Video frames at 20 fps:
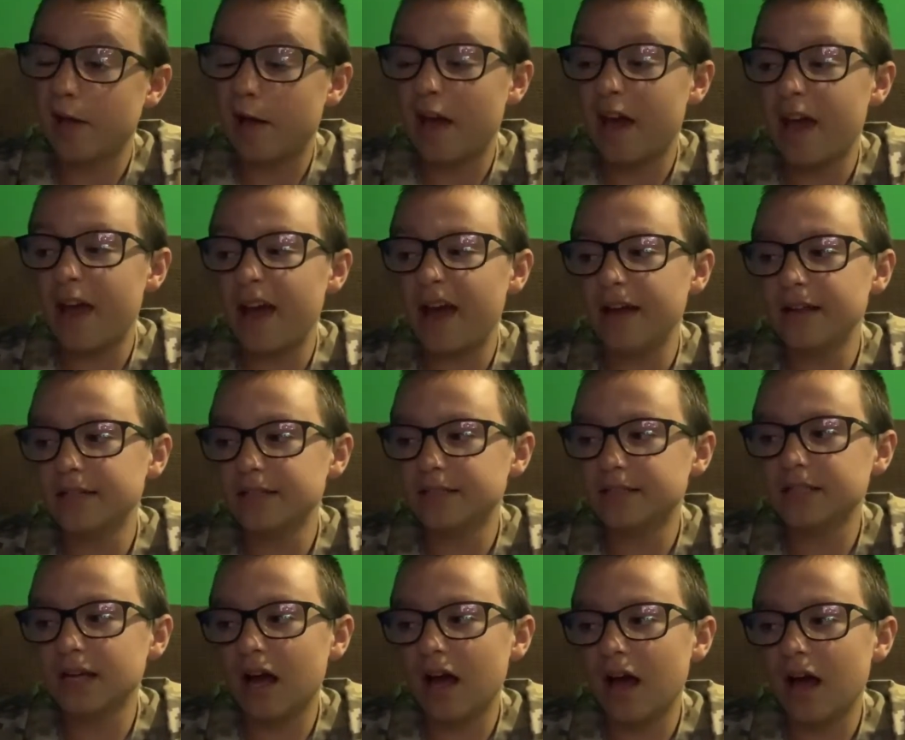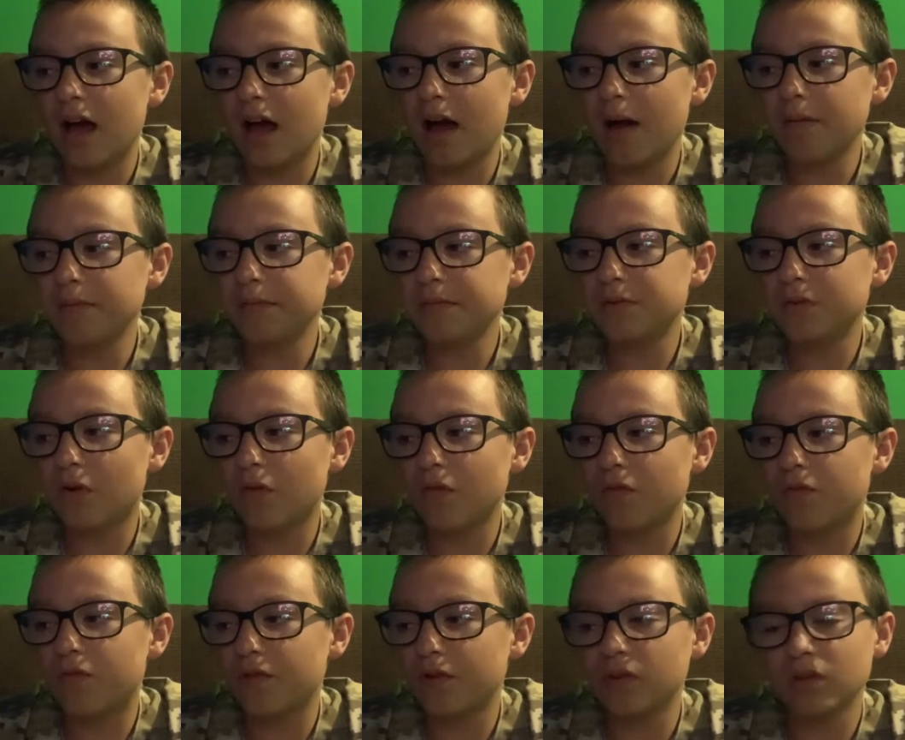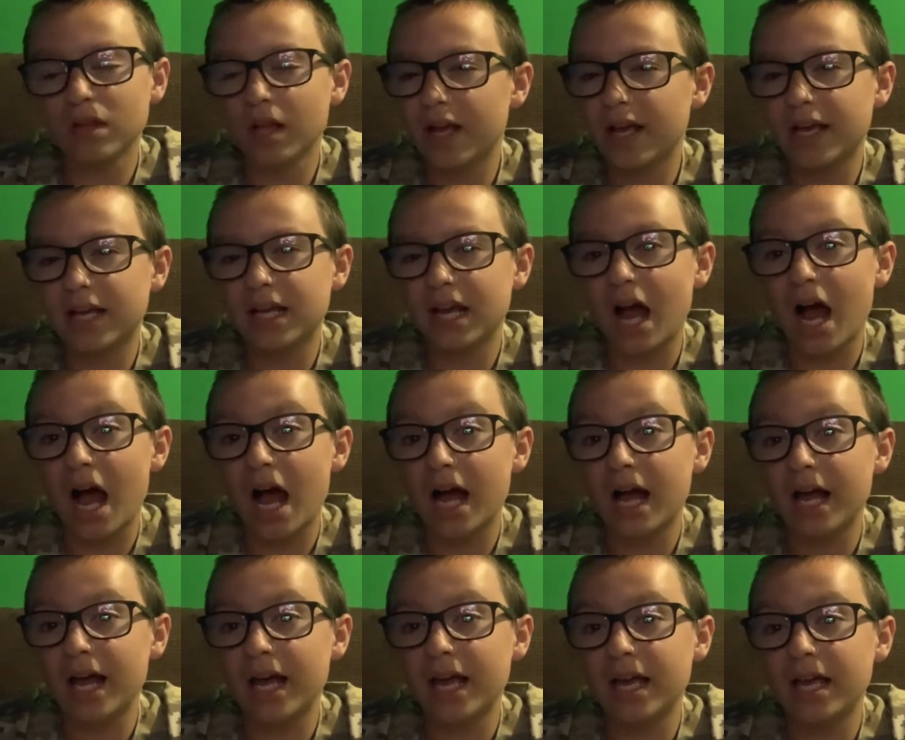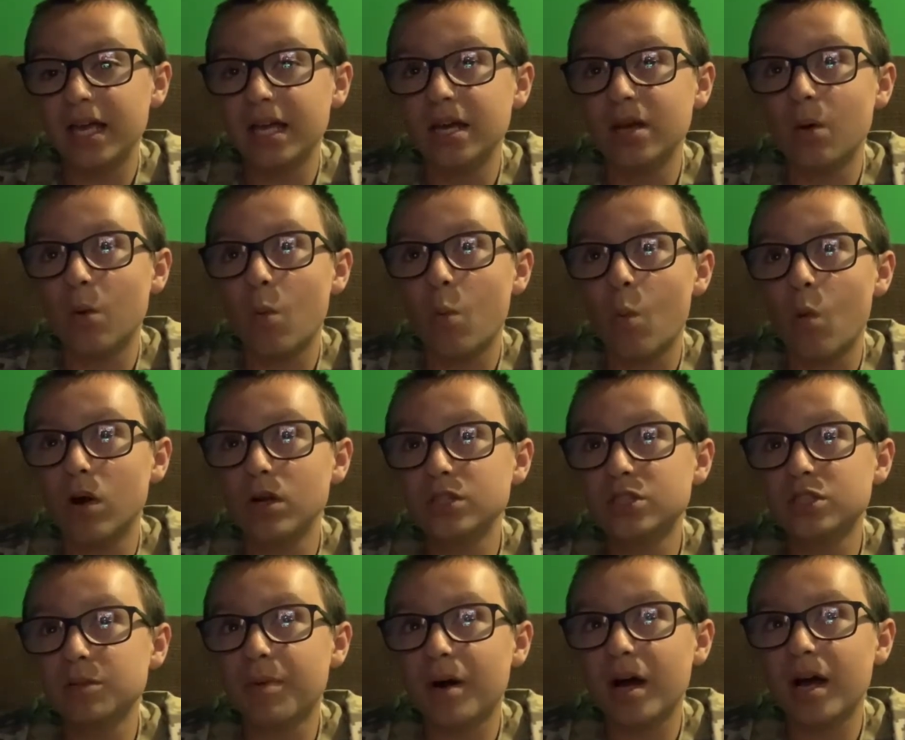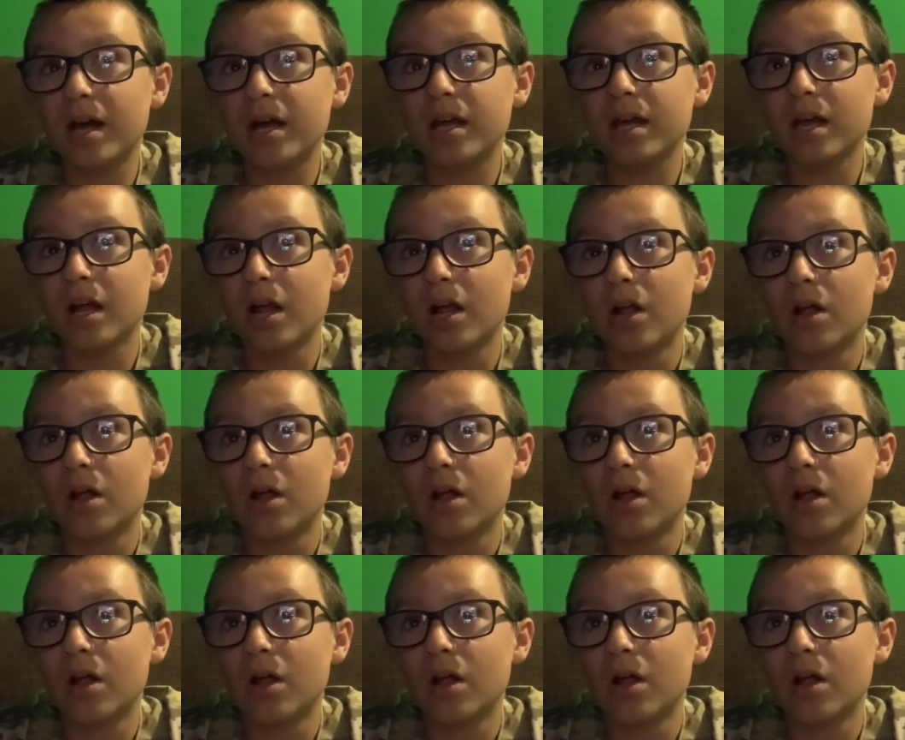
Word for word: And I don't feel like I want to buy